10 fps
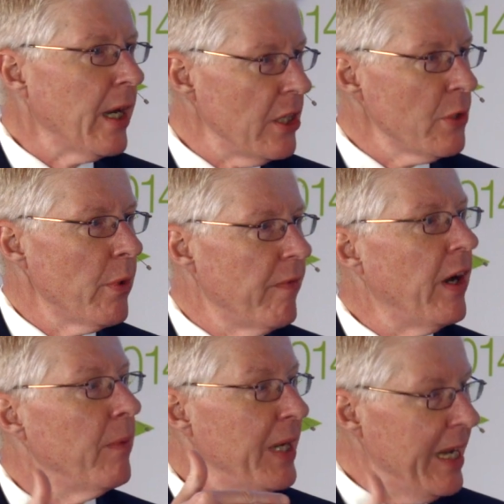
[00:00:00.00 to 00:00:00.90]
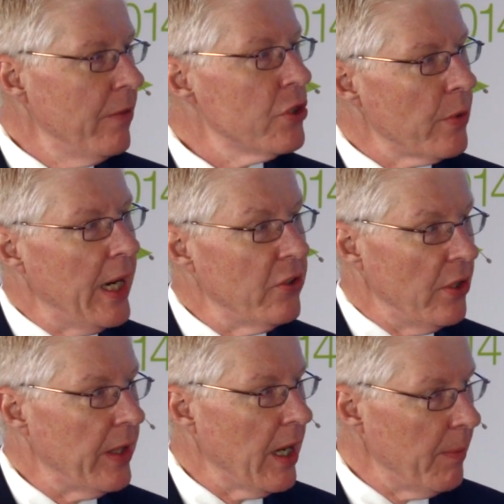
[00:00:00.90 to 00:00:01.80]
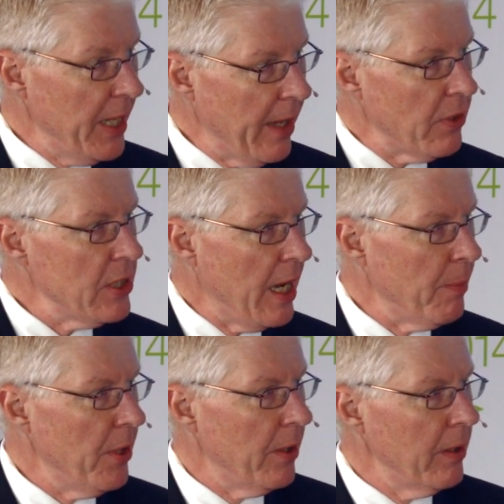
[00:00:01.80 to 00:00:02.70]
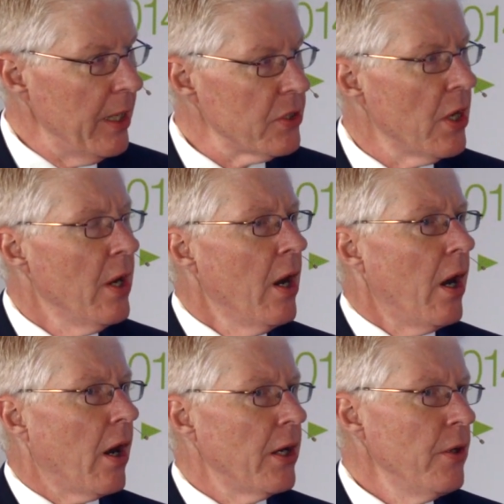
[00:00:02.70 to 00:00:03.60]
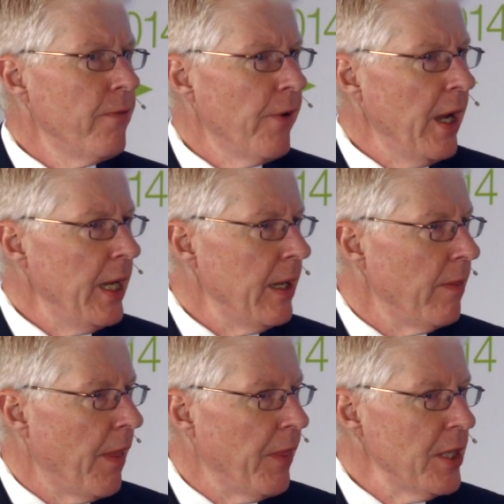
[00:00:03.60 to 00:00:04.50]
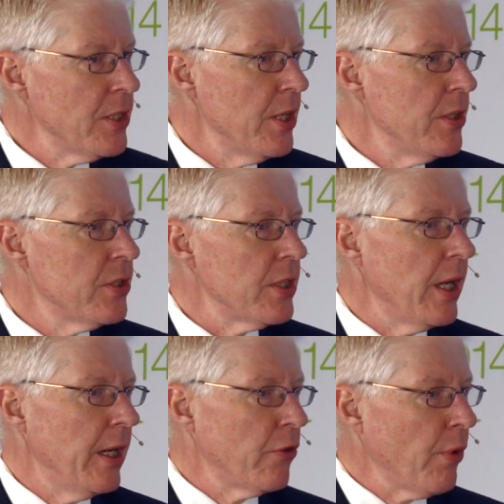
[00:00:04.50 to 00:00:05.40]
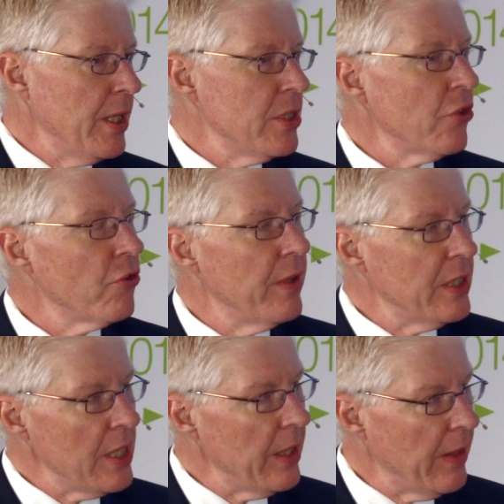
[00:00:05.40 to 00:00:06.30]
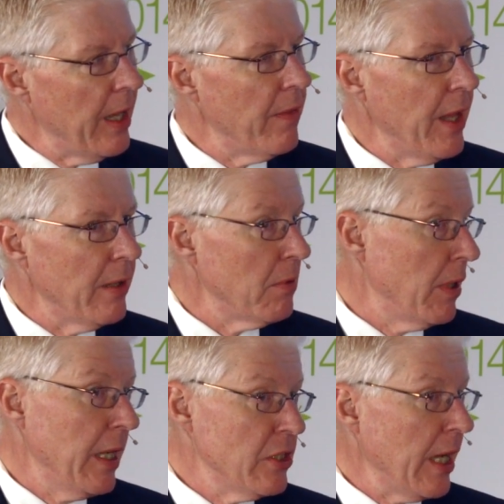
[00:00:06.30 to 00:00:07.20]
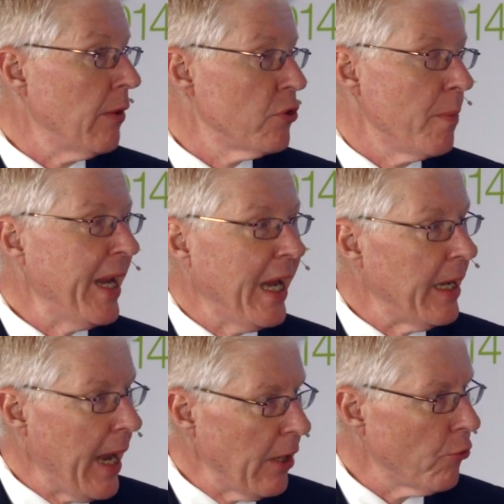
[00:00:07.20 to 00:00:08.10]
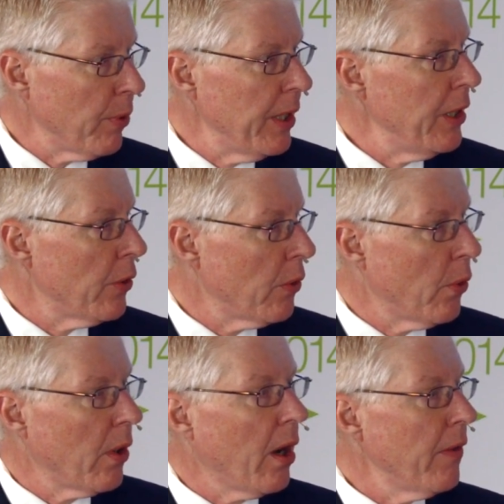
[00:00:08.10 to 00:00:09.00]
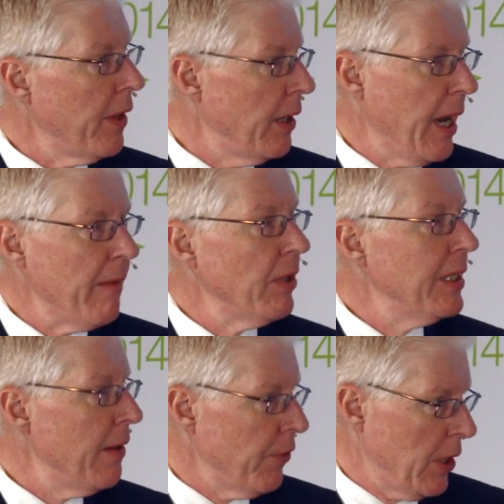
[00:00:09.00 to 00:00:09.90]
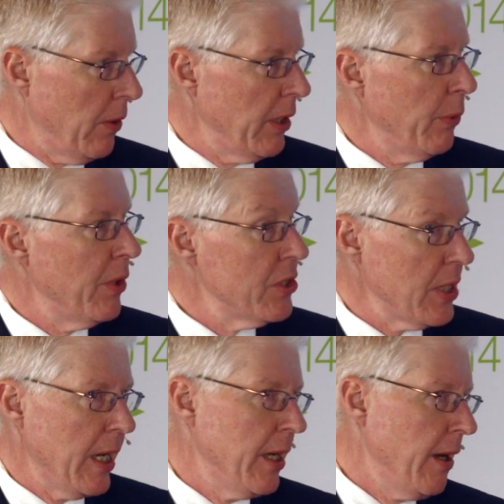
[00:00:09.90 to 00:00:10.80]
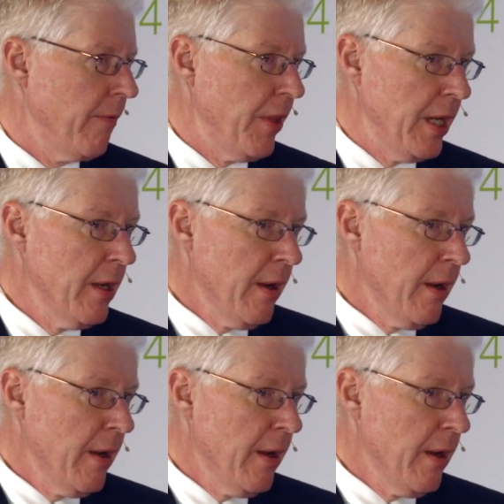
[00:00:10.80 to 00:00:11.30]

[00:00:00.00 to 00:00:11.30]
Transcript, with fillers: customer involvement in the strategy of the company at the top of their list. Are you finding that this is uh, a transition that's, that, that uh, executives are making naturally, or, or are they having difficulty with this idea of the,